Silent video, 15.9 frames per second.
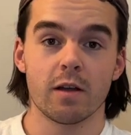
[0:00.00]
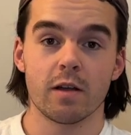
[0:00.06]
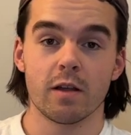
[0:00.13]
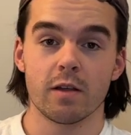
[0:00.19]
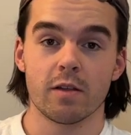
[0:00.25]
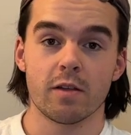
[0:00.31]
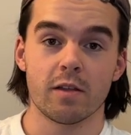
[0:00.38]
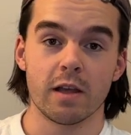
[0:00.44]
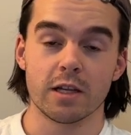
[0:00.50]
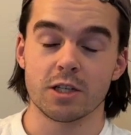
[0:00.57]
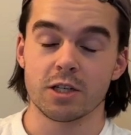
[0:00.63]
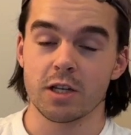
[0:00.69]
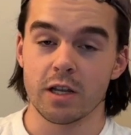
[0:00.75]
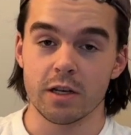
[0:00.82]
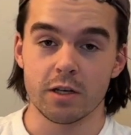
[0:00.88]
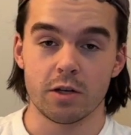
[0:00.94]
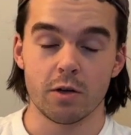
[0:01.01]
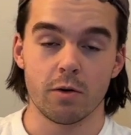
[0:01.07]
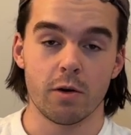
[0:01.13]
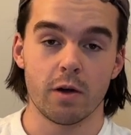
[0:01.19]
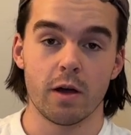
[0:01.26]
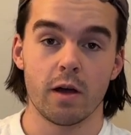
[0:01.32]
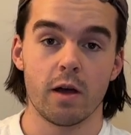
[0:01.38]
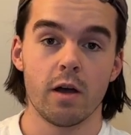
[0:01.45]
stitched into
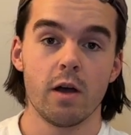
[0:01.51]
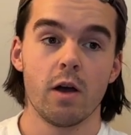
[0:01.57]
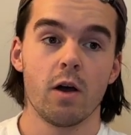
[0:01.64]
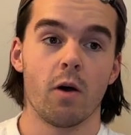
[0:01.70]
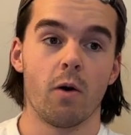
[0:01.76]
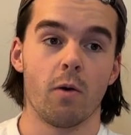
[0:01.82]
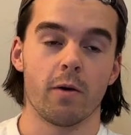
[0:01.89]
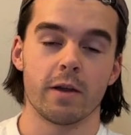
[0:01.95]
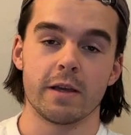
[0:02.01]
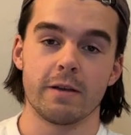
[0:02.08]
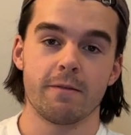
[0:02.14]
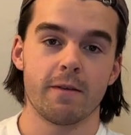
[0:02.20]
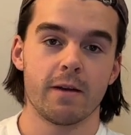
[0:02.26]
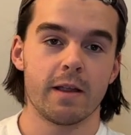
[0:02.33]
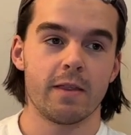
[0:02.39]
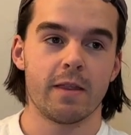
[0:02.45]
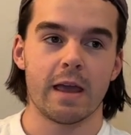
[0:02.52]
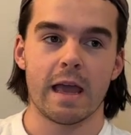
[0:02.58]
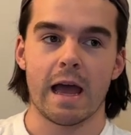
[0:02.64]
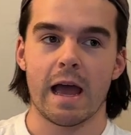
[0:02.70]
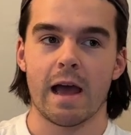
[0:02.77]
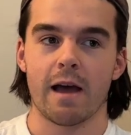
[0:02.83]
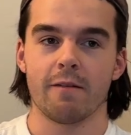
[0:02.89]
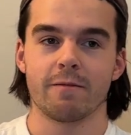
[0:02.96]
it, or even they
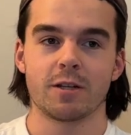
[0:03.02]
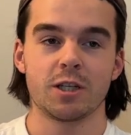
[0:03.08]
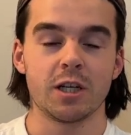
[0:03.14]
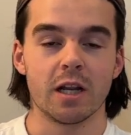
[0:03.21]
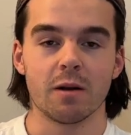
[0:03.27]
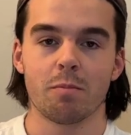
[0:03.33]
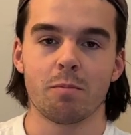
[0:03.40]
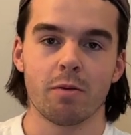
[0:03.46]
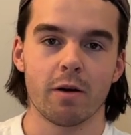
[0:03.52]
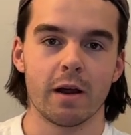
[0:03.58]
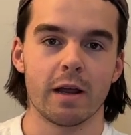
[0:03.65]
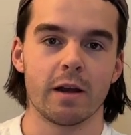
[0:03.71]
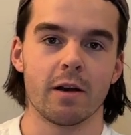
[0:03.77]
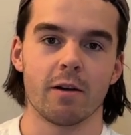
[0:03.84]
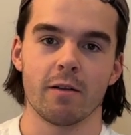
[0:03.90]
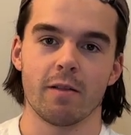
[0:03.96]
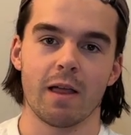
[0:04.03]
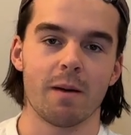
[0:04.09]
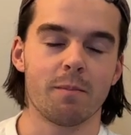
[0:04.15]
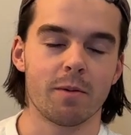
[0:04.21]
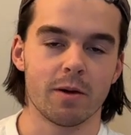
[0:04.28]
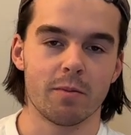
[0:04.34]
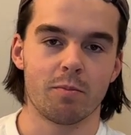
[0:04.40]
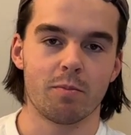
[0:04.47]
have cheetah print or
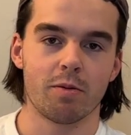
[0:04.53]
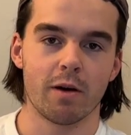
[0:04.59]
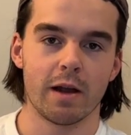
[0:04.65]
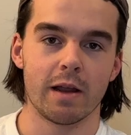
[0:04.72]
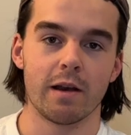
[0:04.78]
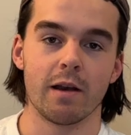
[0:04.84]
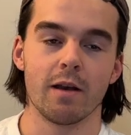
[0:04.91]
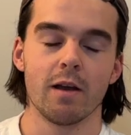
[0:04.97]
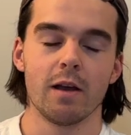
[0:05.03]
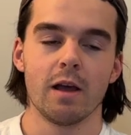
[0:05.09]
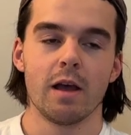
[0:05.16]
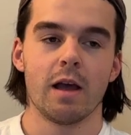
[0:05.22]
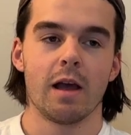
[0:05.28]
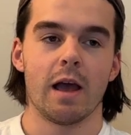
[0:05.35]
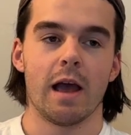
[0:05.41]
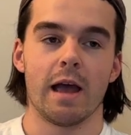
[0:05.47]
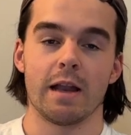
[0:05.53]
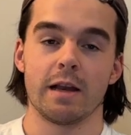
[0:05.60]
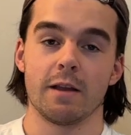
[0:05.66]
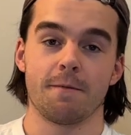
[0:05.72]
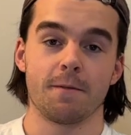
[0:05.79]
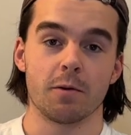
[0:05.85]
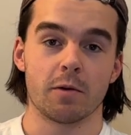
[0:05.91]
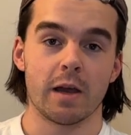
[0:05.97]
leopard print. And
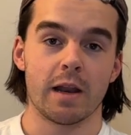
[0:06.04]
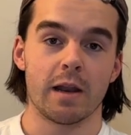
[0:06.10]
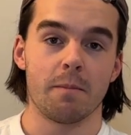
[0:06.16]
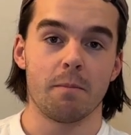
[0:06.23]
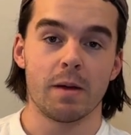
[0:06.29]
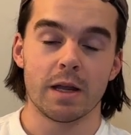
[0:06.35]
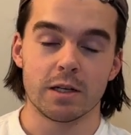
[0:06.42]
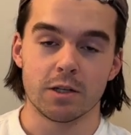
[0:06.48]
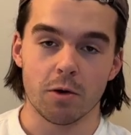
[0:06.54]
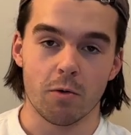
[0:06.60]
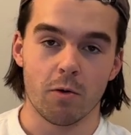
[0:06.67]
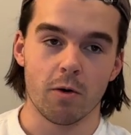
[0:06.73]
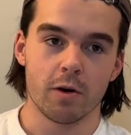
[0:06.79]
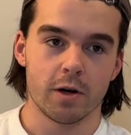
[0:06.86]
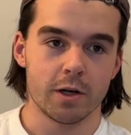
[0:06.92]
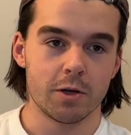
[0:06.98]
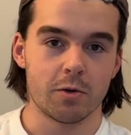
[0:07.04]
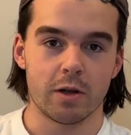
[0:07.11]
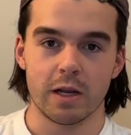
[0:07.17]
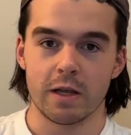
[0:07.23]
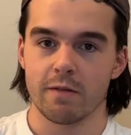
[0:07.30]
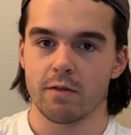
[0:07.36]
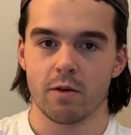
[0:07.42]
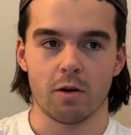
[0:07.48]
if you get it made to order, you can
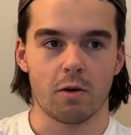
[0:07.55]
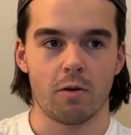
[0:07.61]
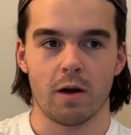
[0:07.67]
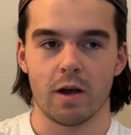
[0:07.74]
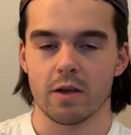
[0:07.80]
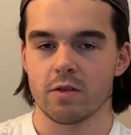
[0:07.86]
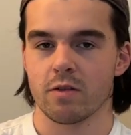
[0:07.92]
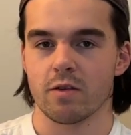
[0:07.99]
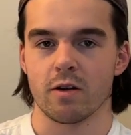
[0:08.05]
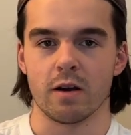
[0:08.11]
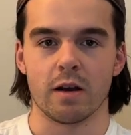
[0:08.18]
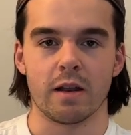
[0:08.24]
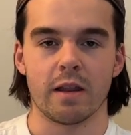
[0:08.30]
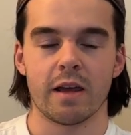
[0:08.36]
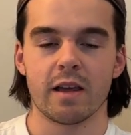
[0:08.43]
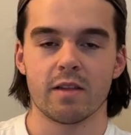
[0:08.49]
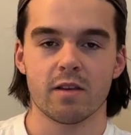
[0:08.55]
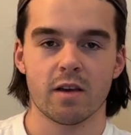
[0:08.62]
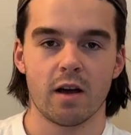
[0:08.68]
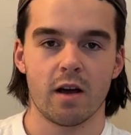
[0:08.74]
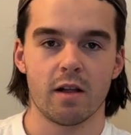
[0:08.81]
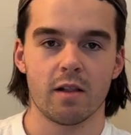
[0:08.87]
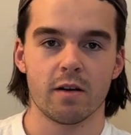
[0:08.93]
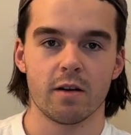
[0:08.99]
even request certain lace
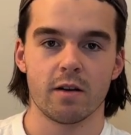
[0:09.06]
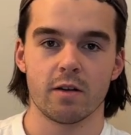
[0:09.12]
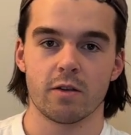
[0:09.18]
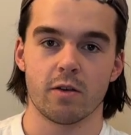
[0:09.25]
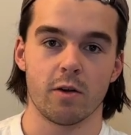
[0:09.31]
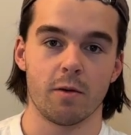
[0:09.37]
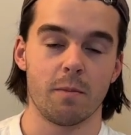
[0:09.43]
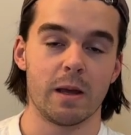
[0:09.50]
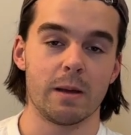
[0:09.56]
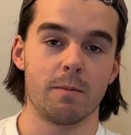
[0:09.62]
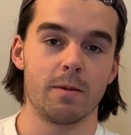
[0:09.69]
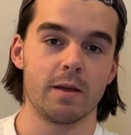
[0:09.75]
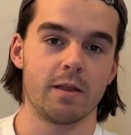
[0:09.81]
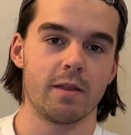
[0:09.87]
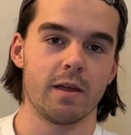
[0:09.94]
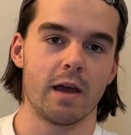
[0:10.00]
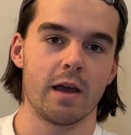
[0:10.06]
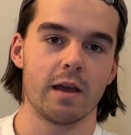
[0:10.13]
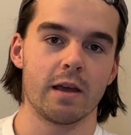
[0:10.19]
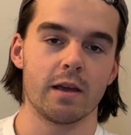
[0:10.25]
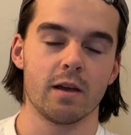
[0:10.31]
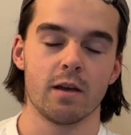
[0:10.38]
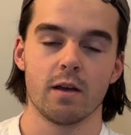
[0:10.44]
colors, or maybe they,